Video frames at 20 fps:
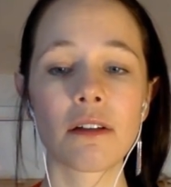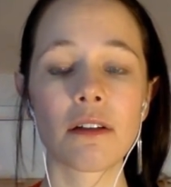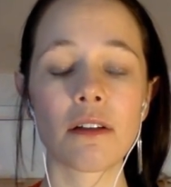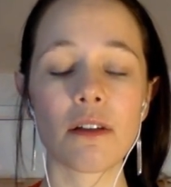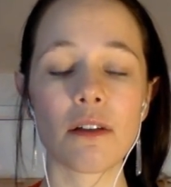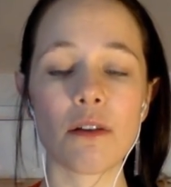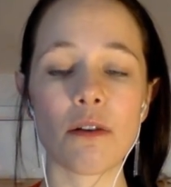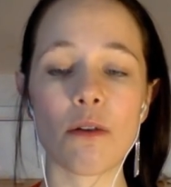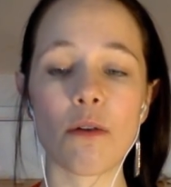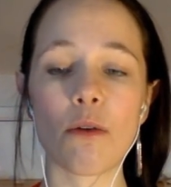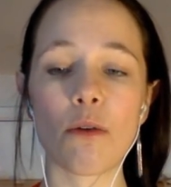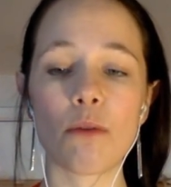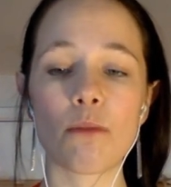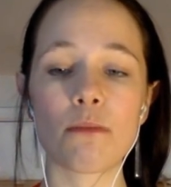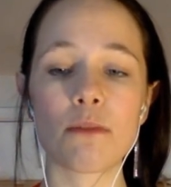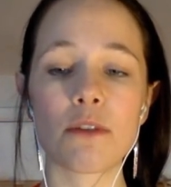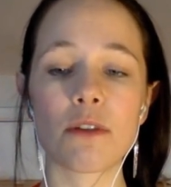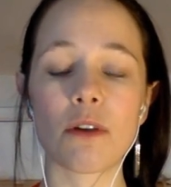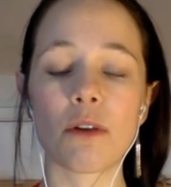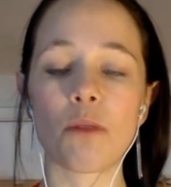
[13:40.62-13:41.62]

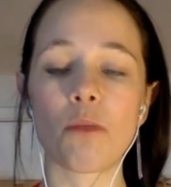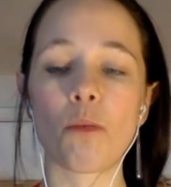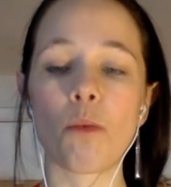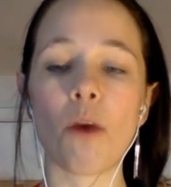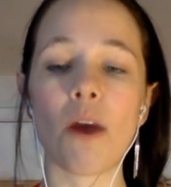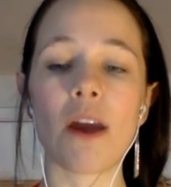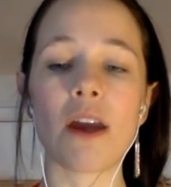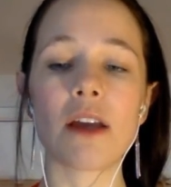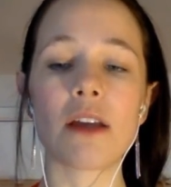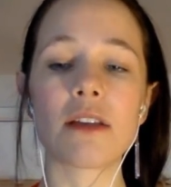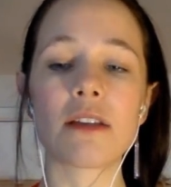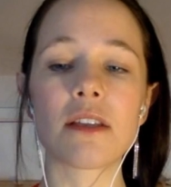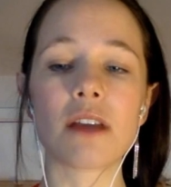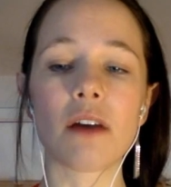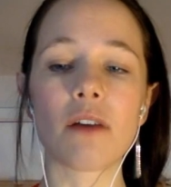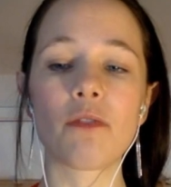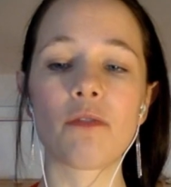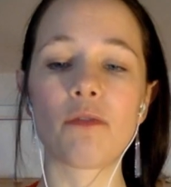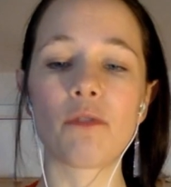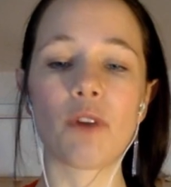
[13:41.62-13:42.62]
norms and ways
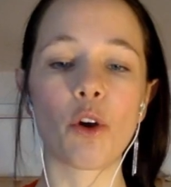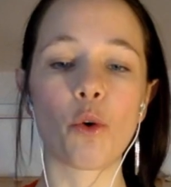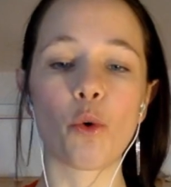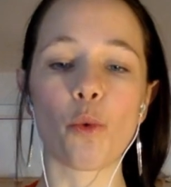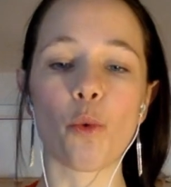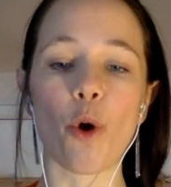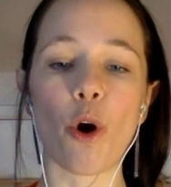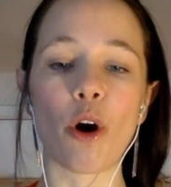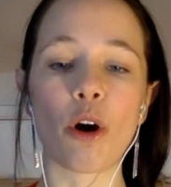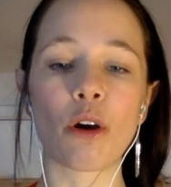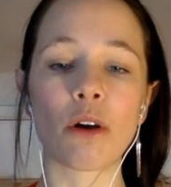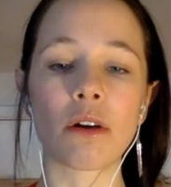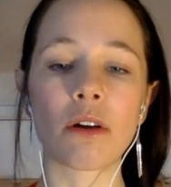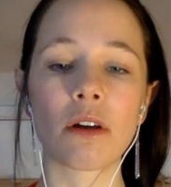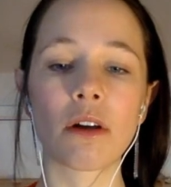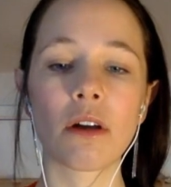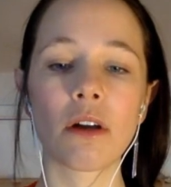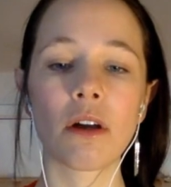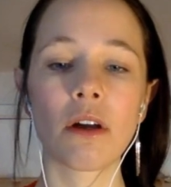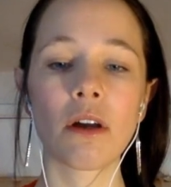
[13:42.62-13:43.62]
that feel wrong,
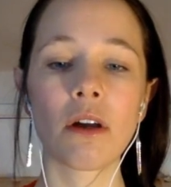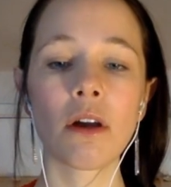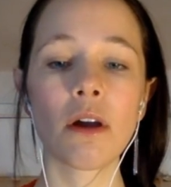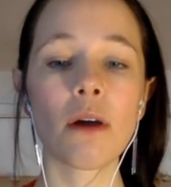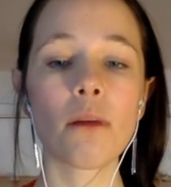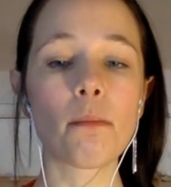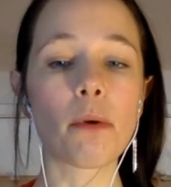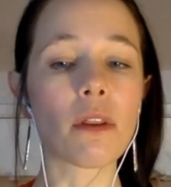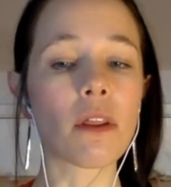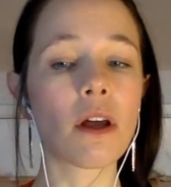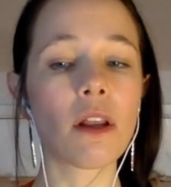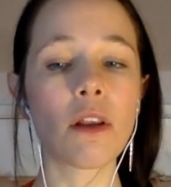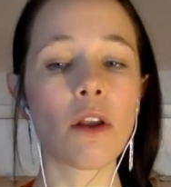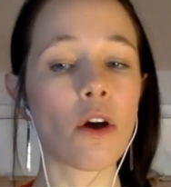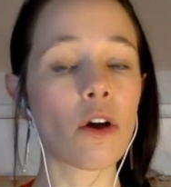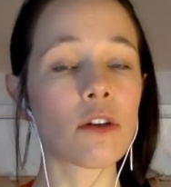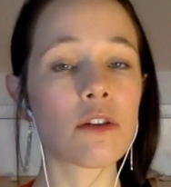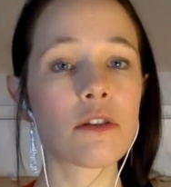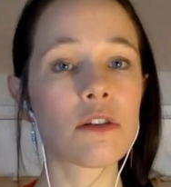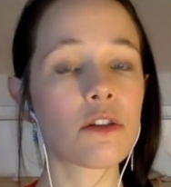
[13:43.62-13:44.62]
but they
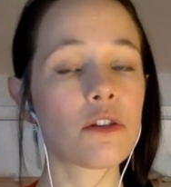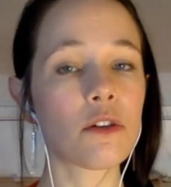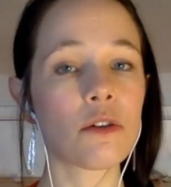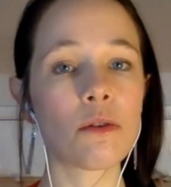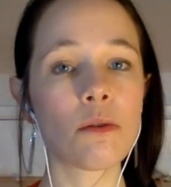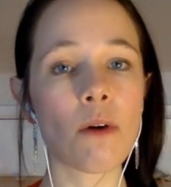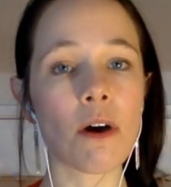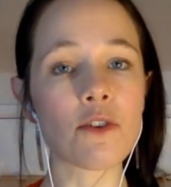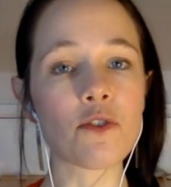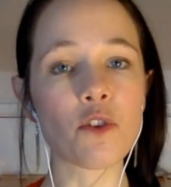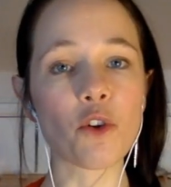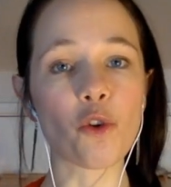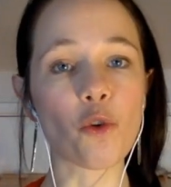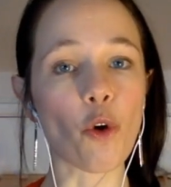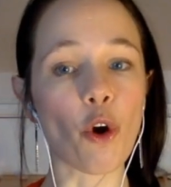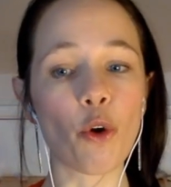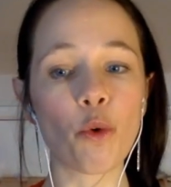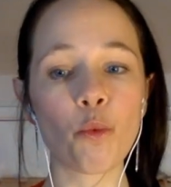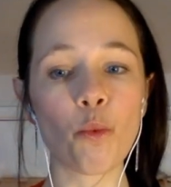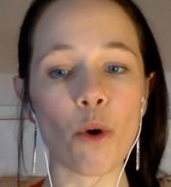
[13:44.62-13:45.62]
learn to do as the
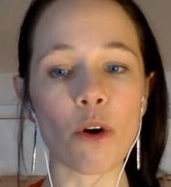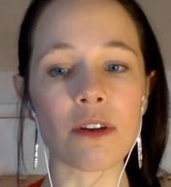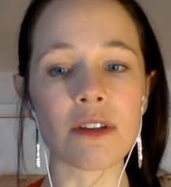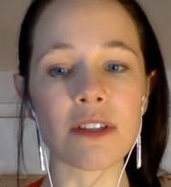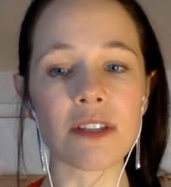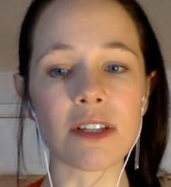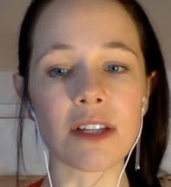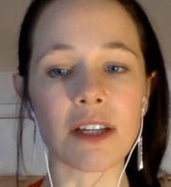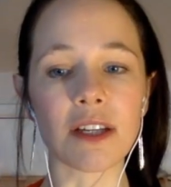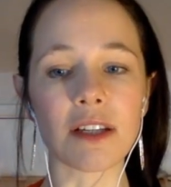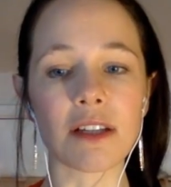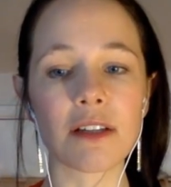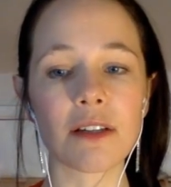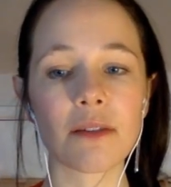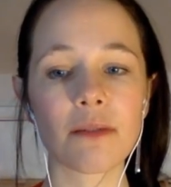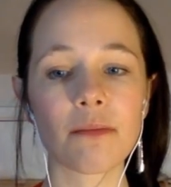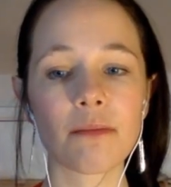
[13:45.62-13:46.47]
grown ones did,